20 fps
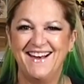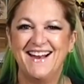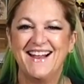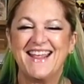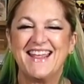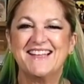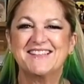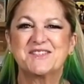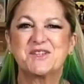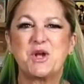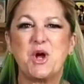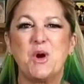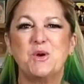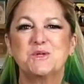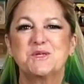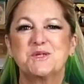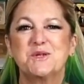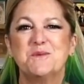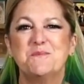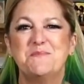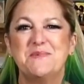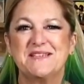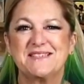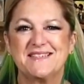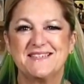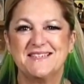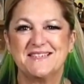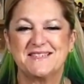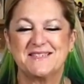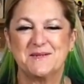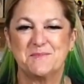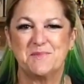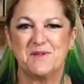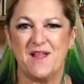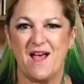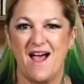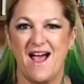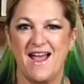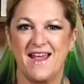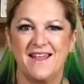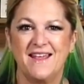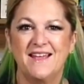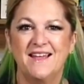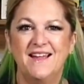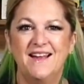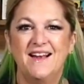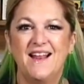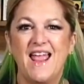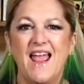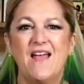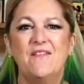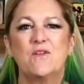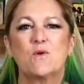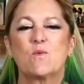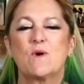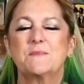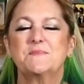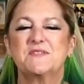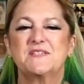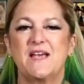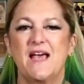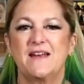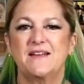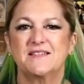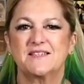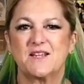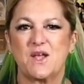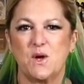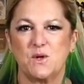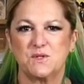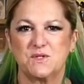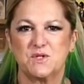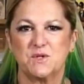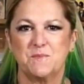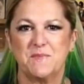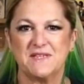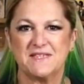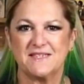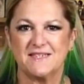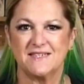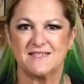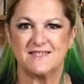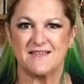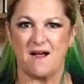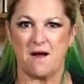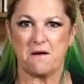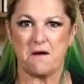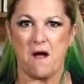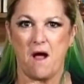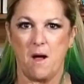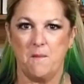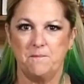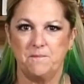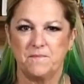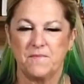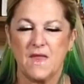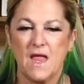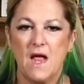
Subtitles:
It's Coastal Business Supply, and their website is coastalbusiness.com.